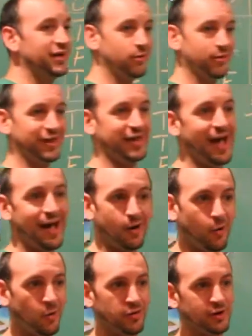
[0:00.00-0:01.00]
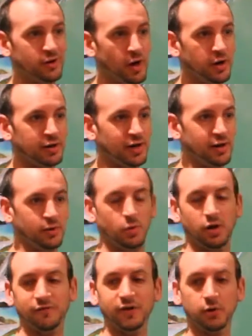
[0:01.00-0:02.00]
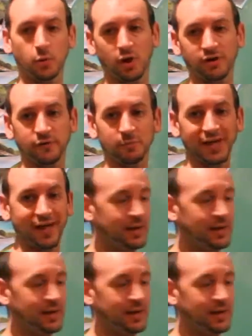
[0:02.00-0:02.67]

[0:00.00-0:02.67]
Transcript: either the cat or the dog did it. Well, if either one of them did